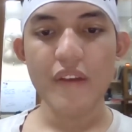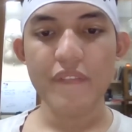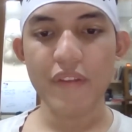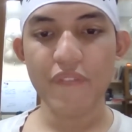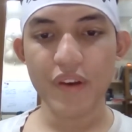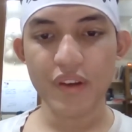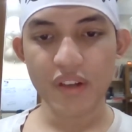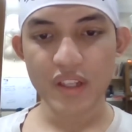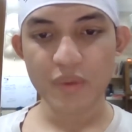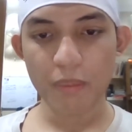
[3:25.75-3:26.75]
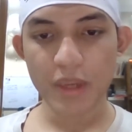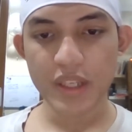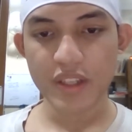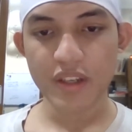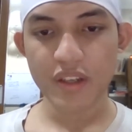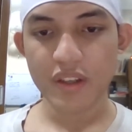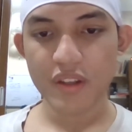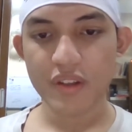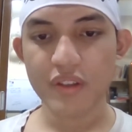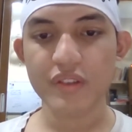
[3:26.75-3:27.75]
favorite transformation.
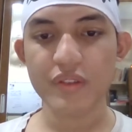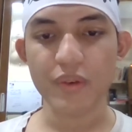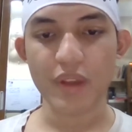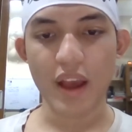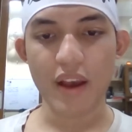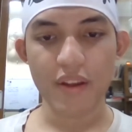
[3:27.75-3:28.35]
So yeah.